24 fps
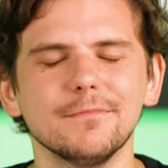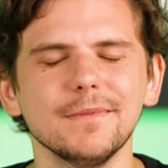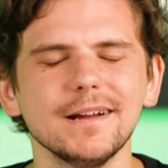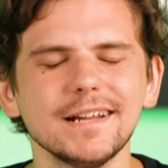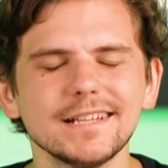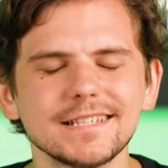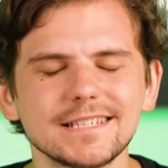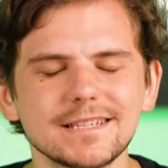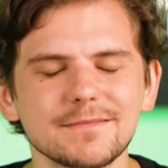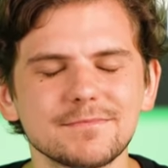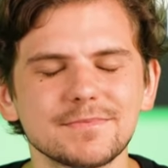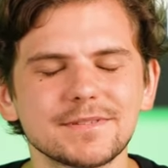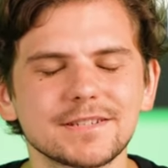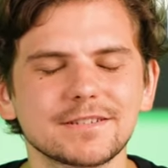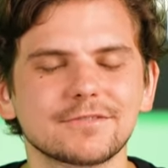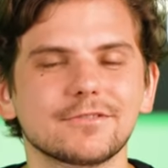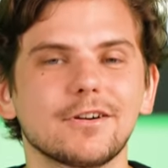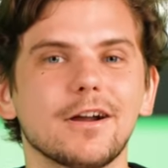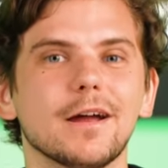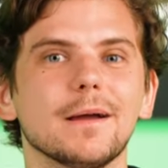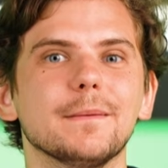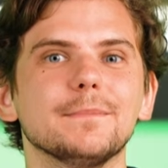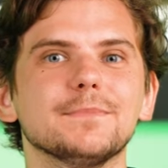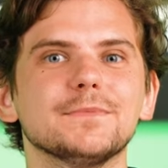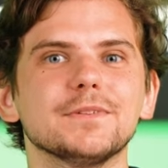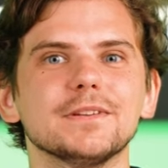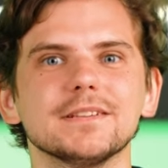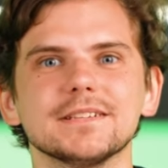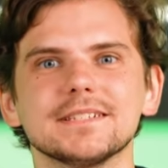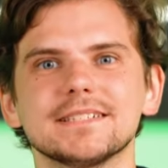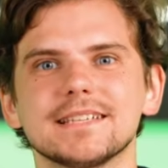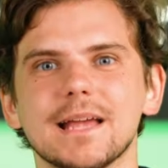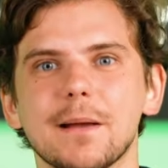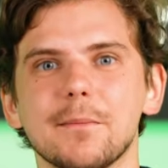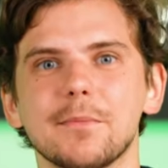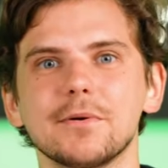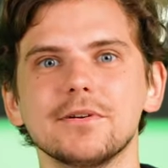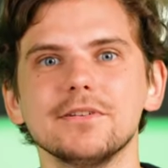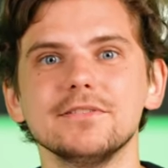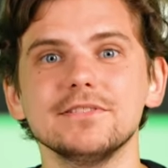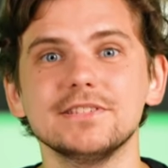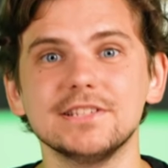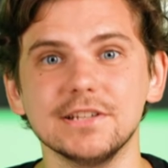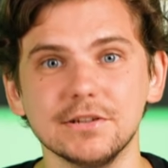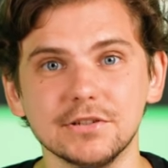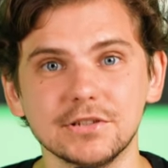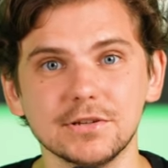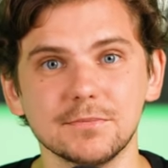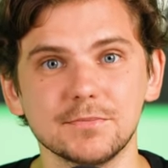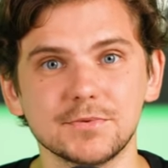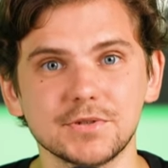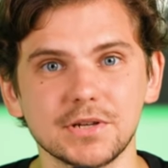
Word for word: and subscribe to the CyberNews YouTube